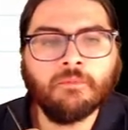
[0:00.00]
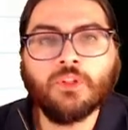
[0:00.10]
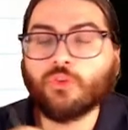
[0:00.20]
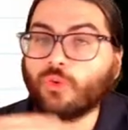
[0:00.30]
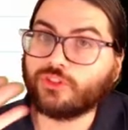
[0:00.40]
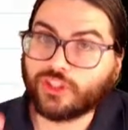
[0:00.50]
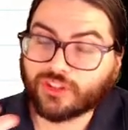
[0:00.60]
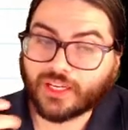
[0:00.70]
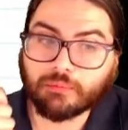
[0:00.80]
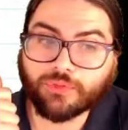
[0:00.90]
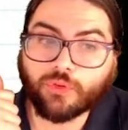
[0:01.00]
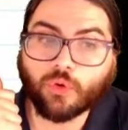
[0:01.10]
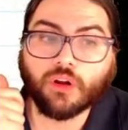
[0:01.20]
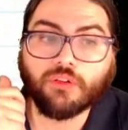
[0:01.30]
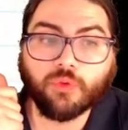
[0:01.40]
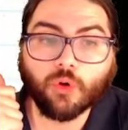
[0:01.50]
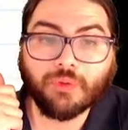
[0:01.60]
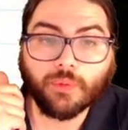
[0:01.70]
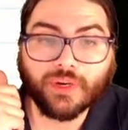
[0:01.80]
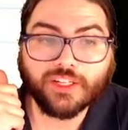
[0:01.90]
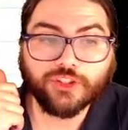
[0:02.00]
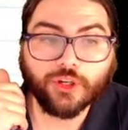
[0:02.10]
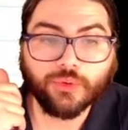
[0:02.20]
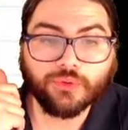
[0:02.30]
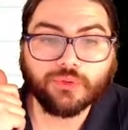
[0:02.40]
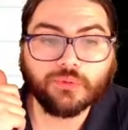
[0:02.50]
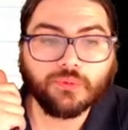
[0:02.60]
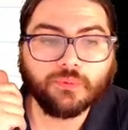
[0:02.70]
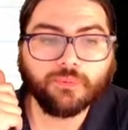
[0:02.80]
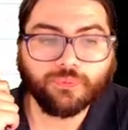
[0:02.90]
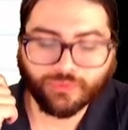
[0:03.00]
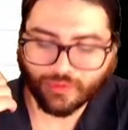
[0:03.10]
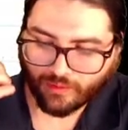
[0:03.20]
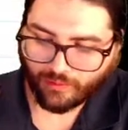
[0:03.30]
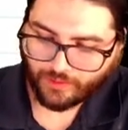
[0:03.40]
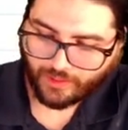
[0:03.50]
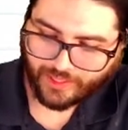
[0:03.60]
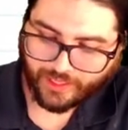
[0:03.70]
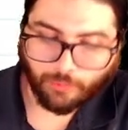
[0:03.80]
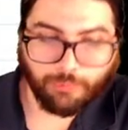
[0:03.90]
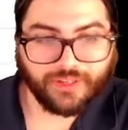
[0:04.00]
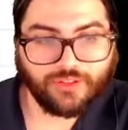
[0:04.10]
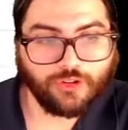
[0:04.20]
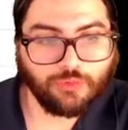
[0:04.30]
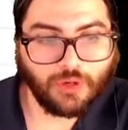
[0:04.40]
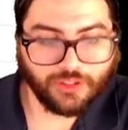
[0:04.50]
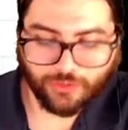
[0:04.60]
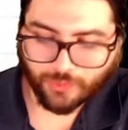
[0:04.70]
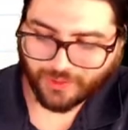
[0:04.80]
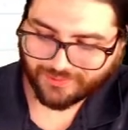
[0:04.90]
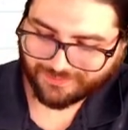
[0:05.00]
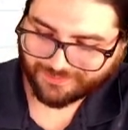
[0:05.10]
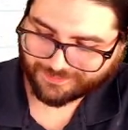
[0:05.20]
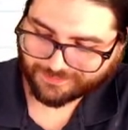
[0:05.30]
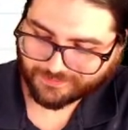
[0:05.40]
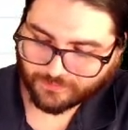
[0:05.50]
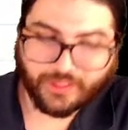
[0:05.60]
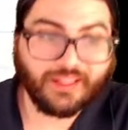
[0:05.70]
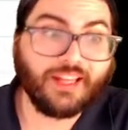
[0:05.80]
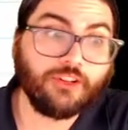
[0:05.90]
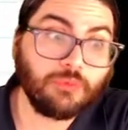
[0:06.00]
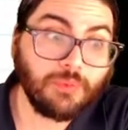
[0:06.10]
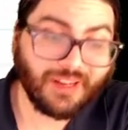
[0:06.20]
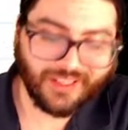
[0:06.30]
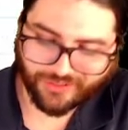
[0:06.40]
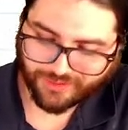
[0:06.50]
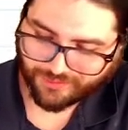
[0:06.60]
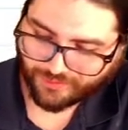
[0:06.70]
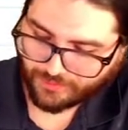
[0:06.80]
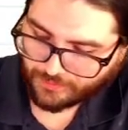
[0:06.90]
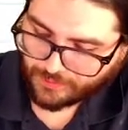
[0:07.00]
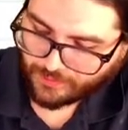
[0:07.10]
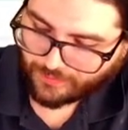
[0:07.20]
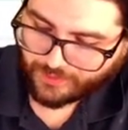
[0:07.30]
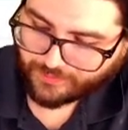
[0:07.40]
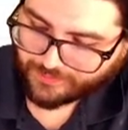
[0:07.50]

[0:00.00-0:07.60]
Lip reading: So just like before, I'll form my ratios and I'll pick the smallest one. Right? It has to be positive. Right?